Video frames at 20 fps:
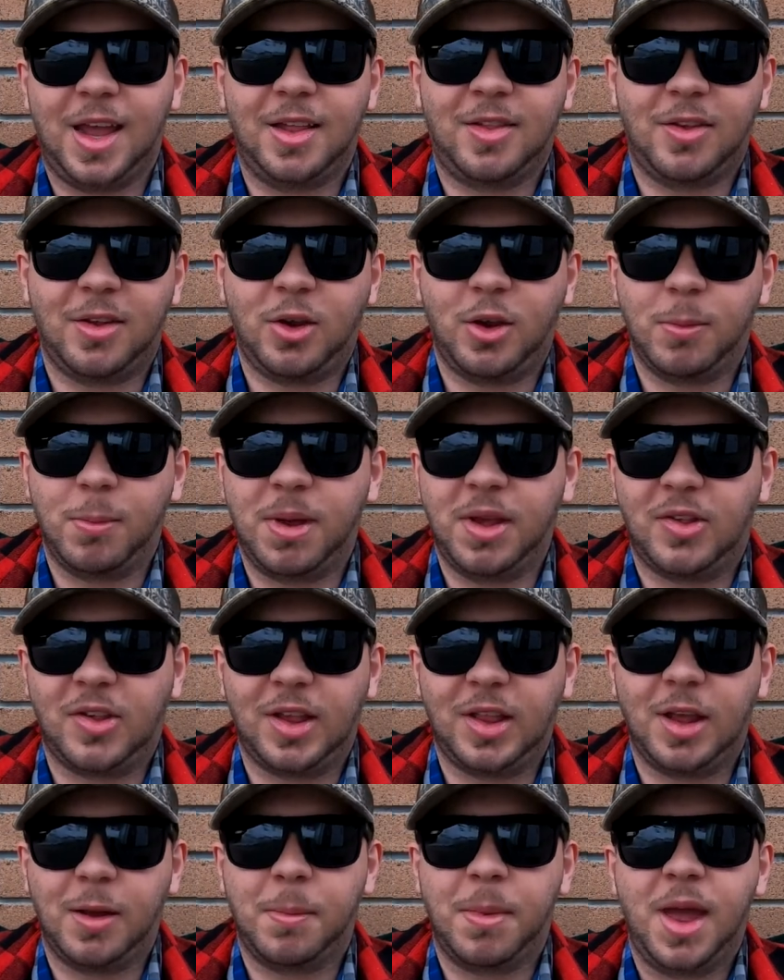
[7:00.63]
and you're missing
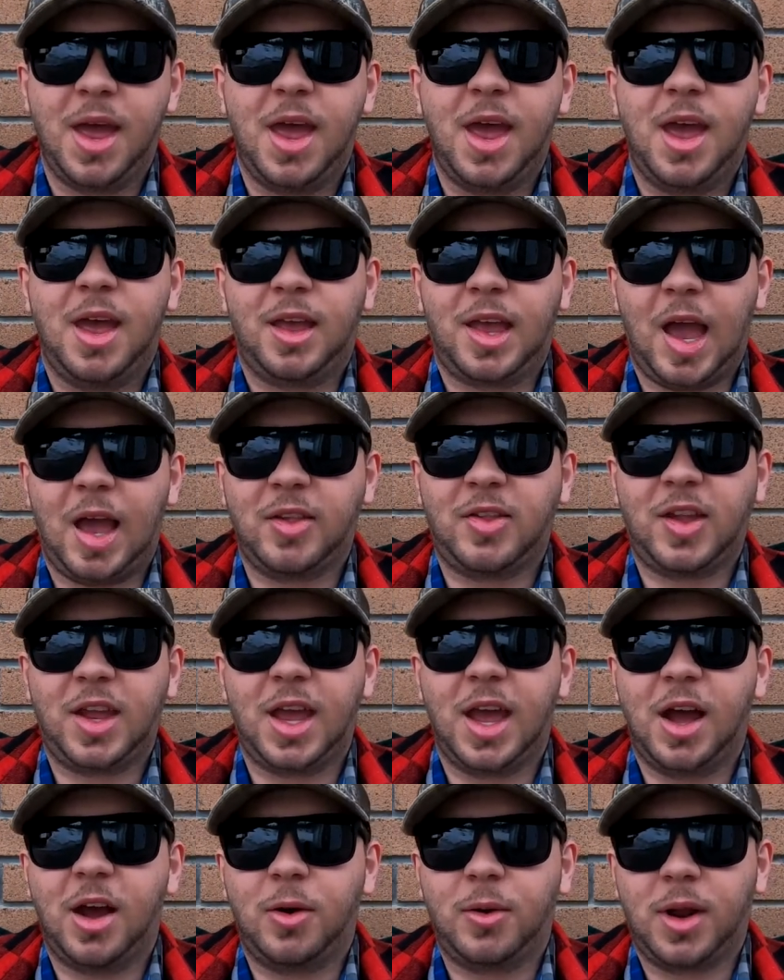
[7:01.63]
them, casting
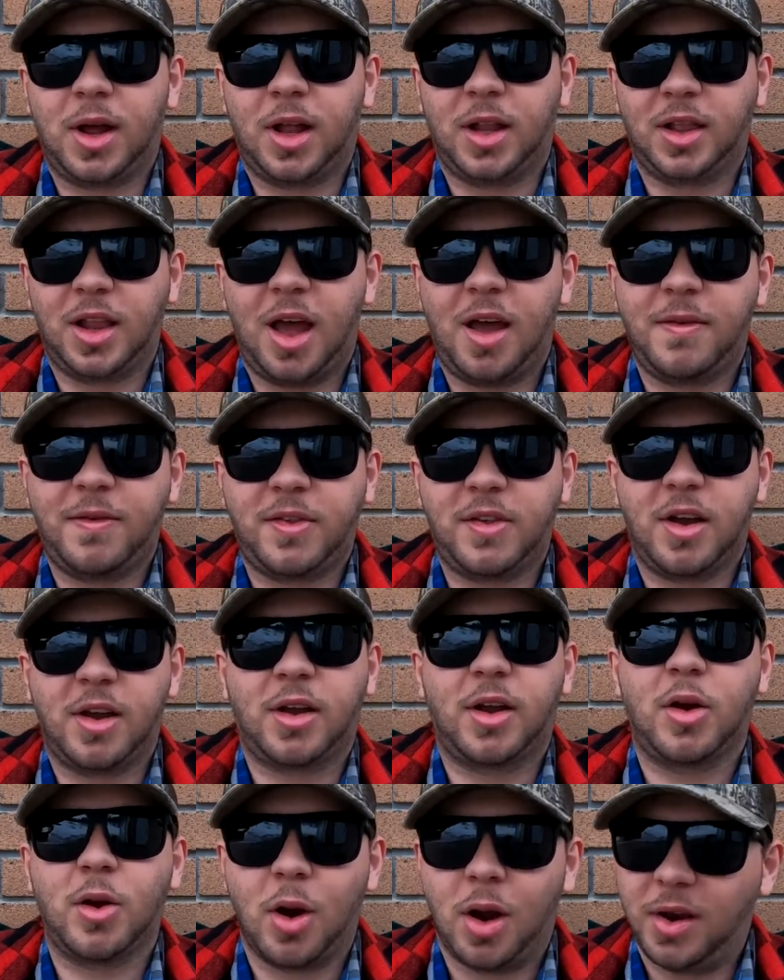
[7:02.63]
out a live sucker
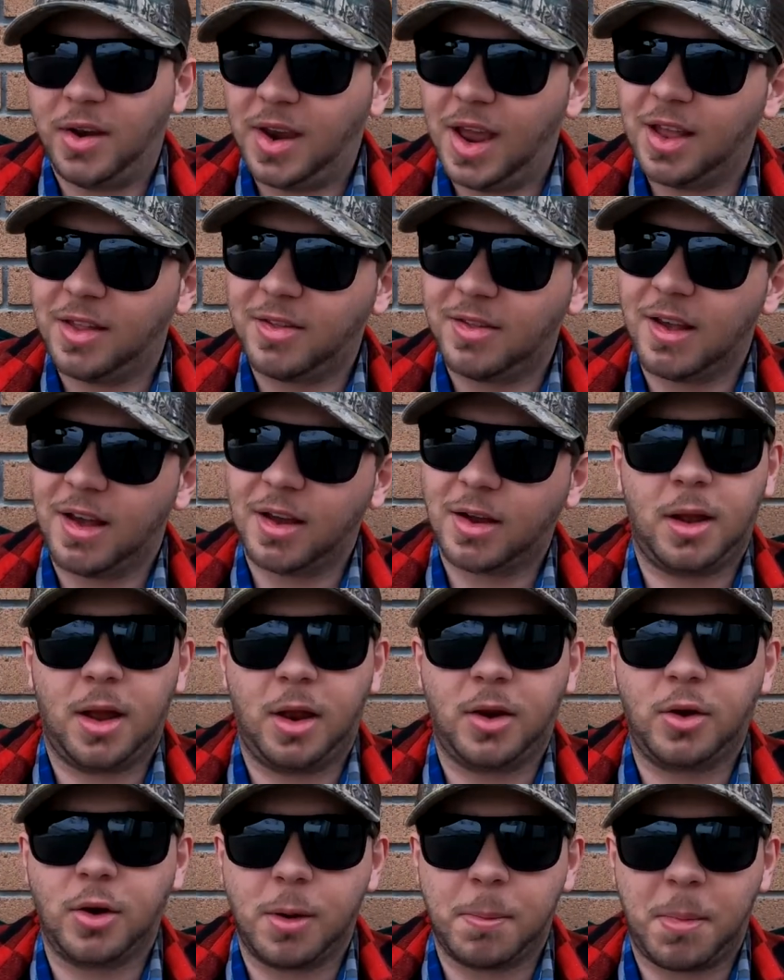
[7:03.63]
or a dead sucker
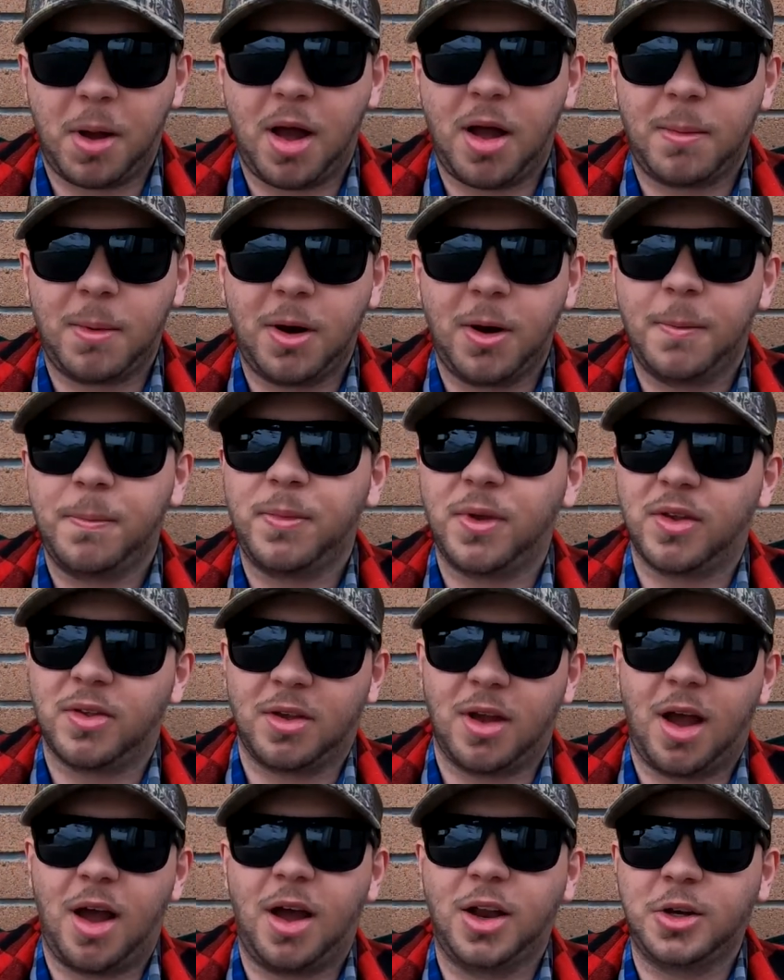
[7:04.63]
under a bobber is
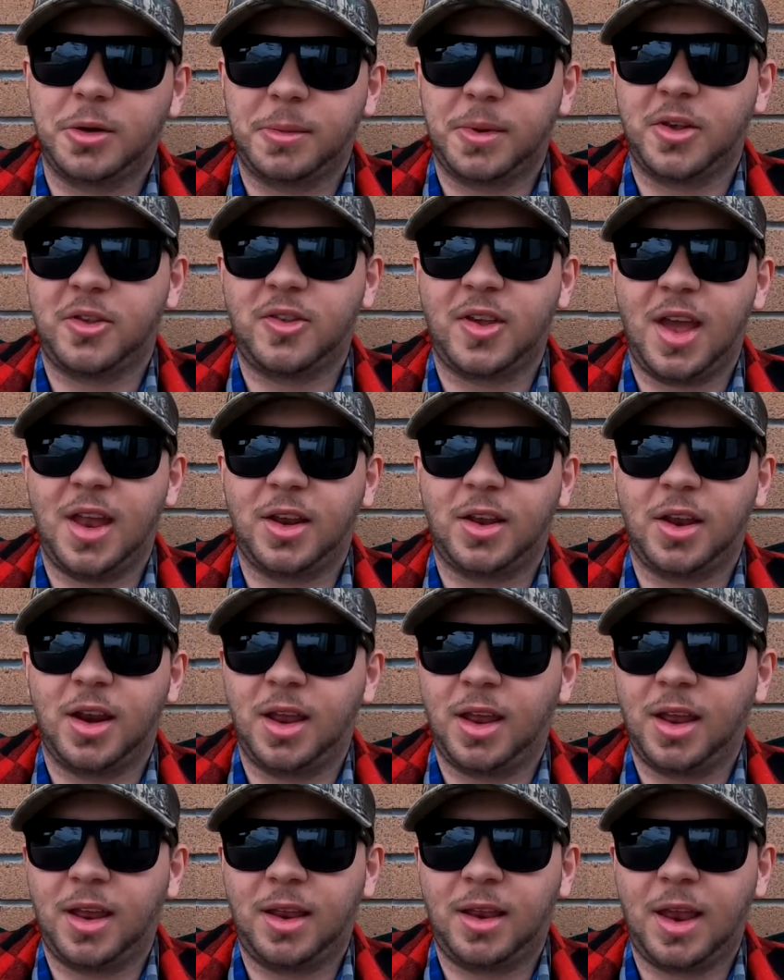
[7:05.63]
100% going to
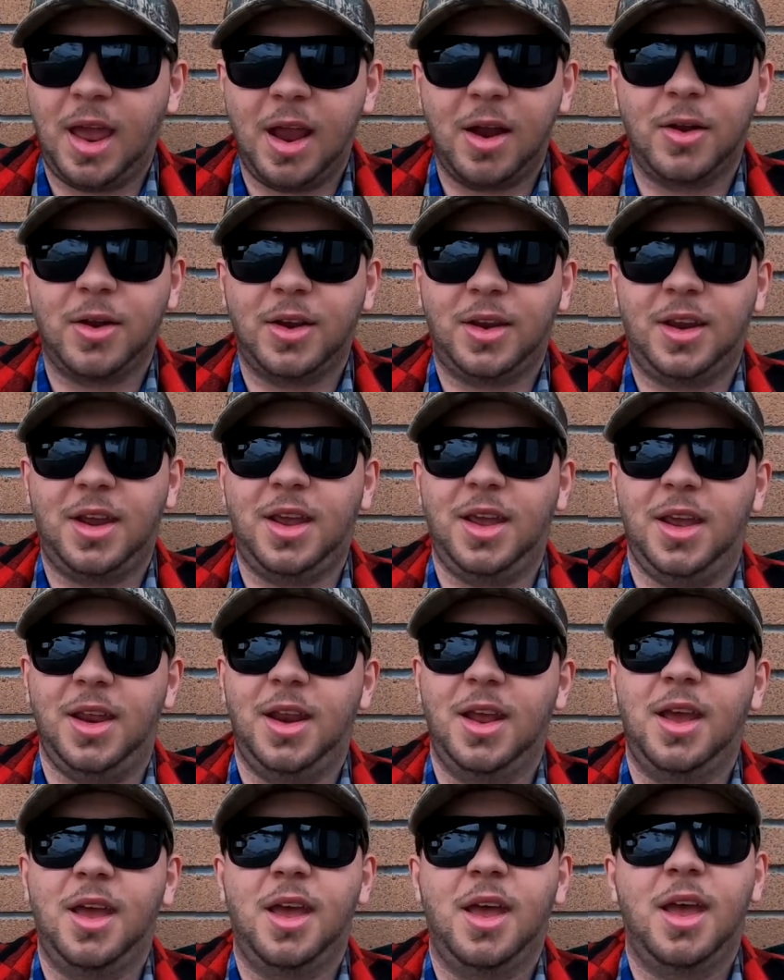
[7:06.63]
guaranteed
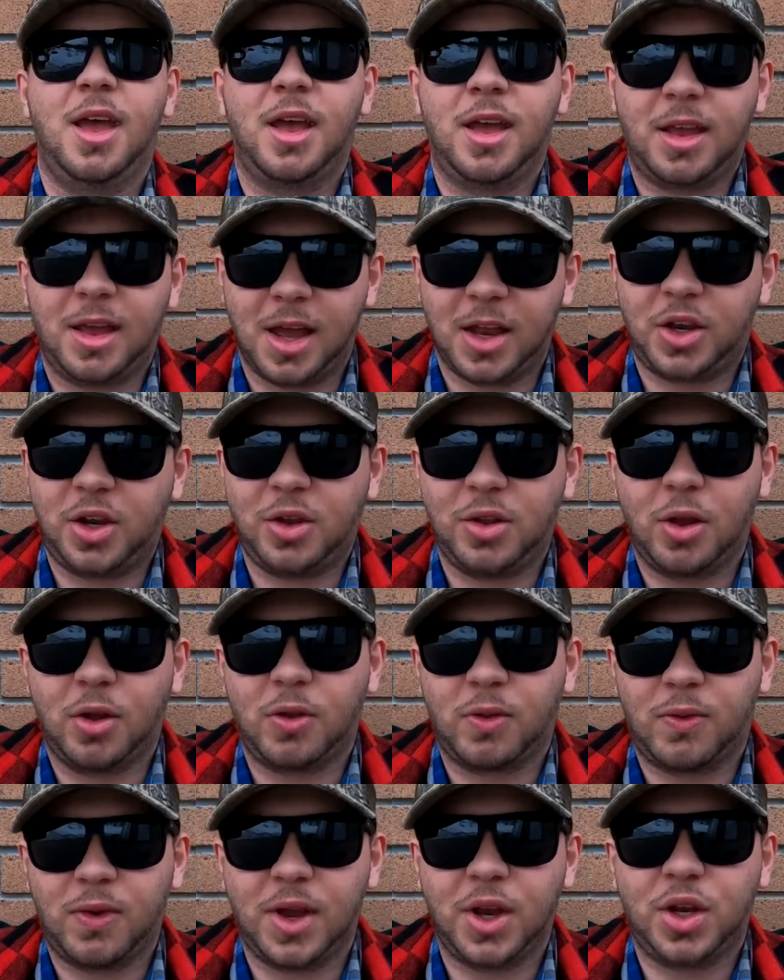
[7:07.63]
get you
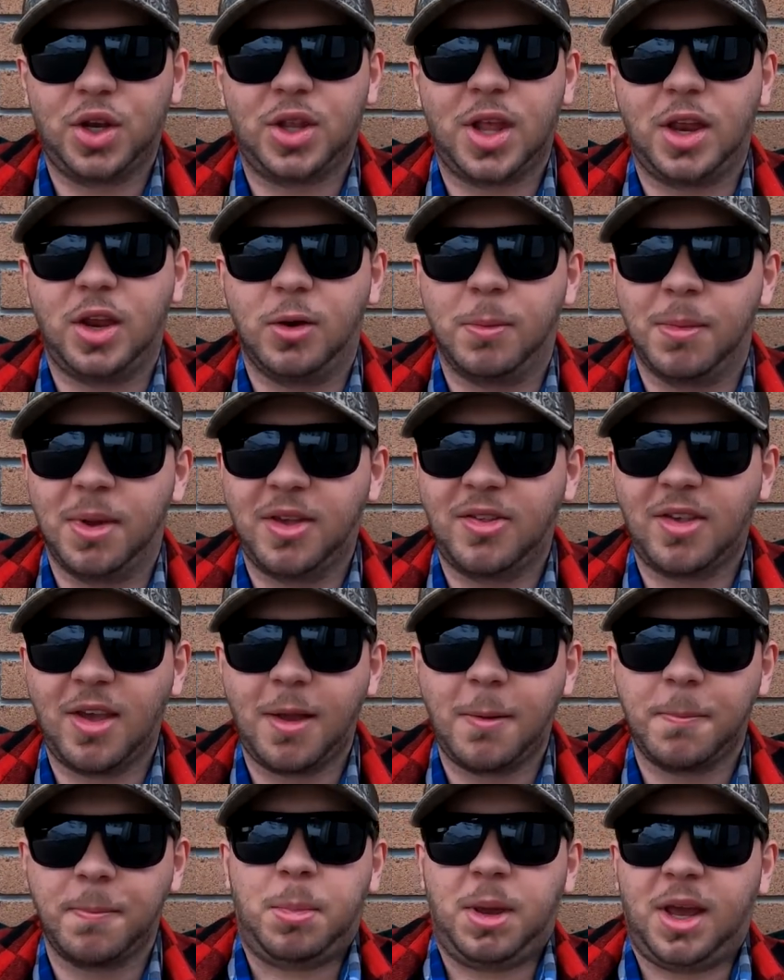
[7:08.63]
those fish that you're
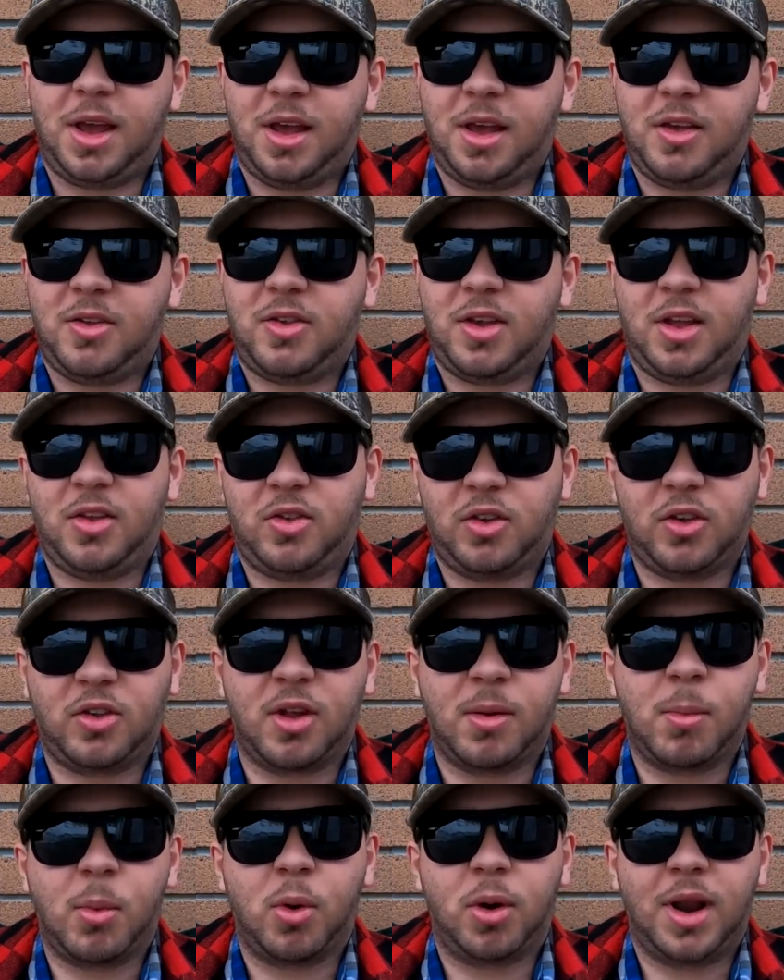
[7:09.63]
missing because it's just a
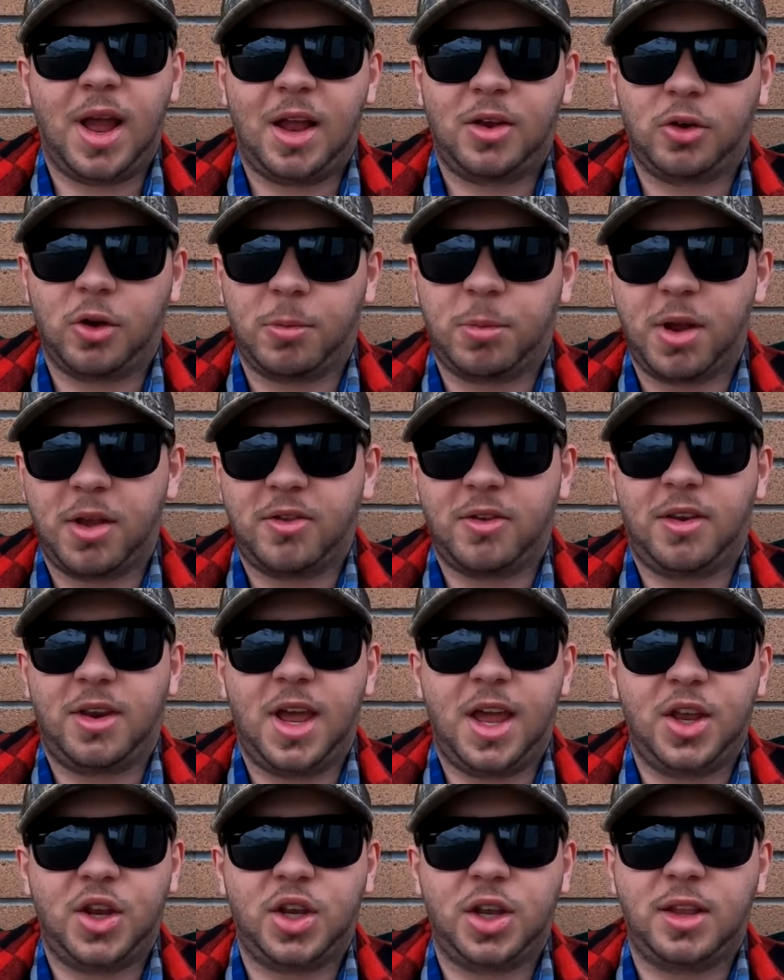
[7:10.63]
more natural
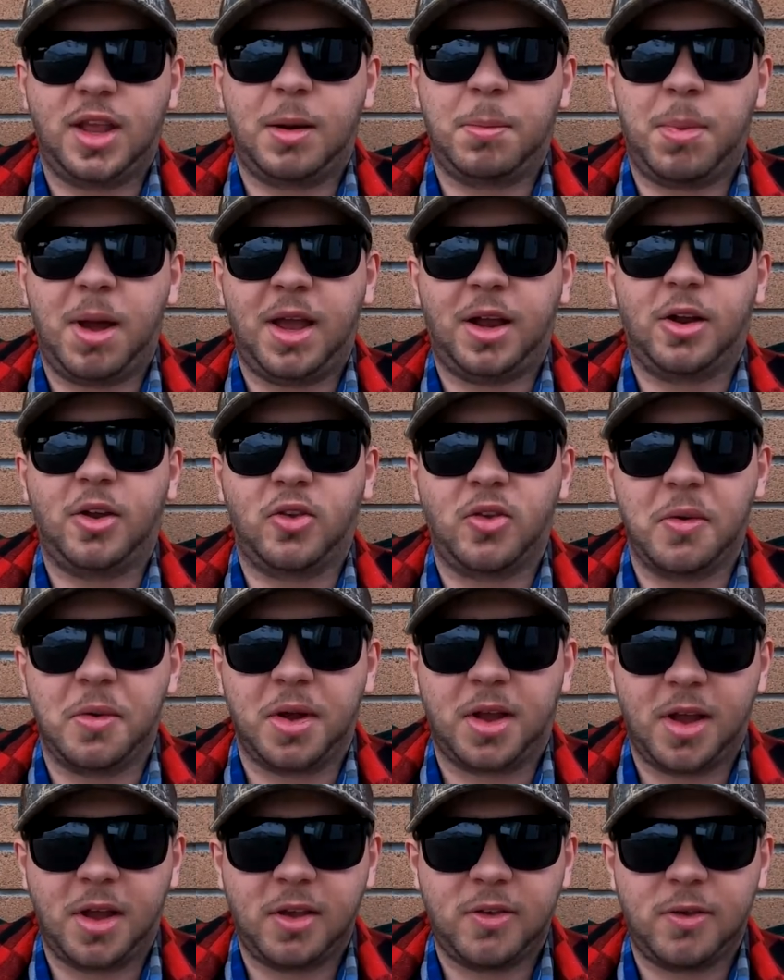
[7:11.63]
presentation that pike are so
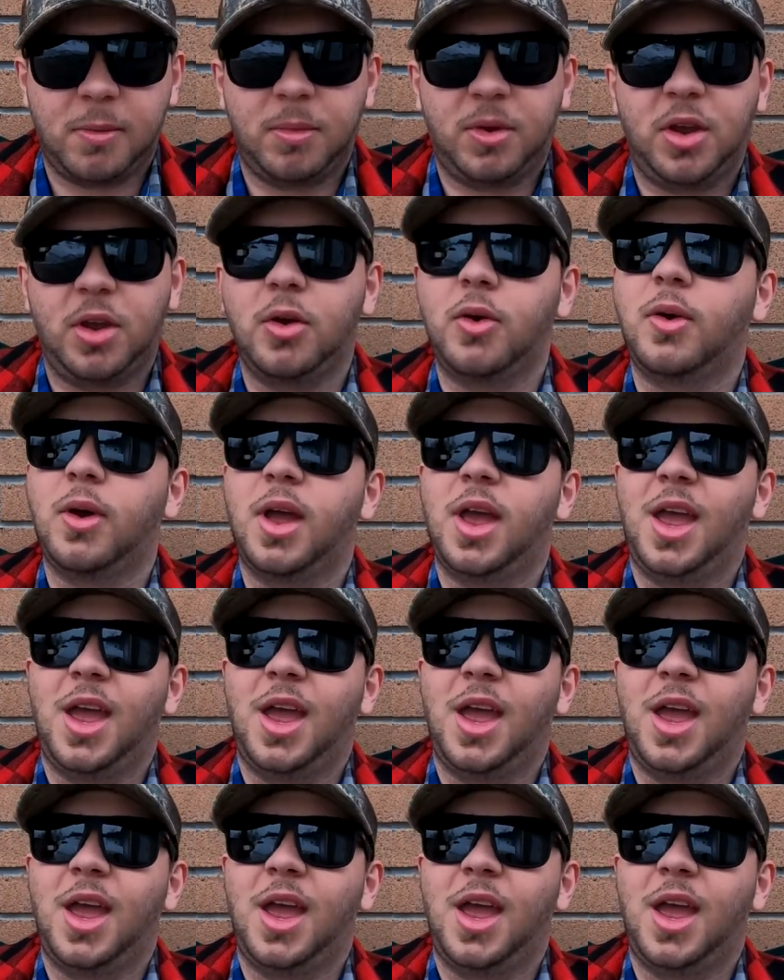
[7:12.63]
accustomed to.